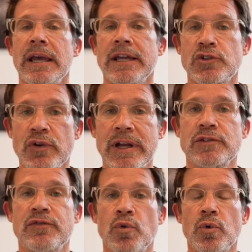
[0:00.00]
and
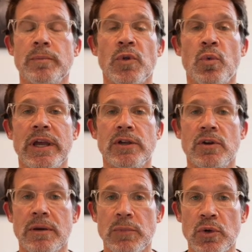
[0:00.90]
transform the way you
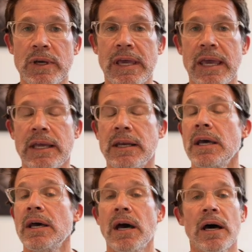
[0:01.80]
communicate
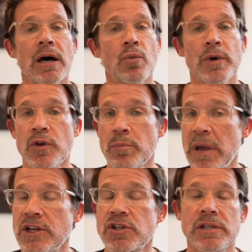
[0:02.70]
with your
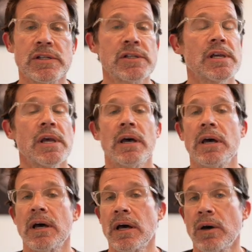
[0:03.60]
patients,
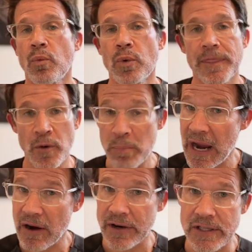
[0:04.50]
with their
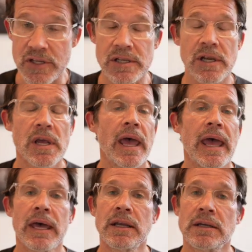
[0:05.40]
parents,
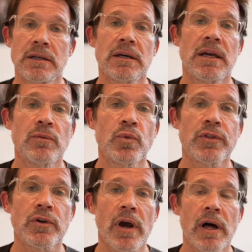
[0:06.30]
and
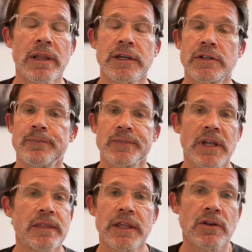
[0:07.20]
with your colleagues.
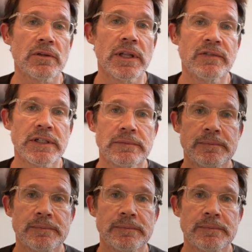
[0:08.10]
I think you'll love it.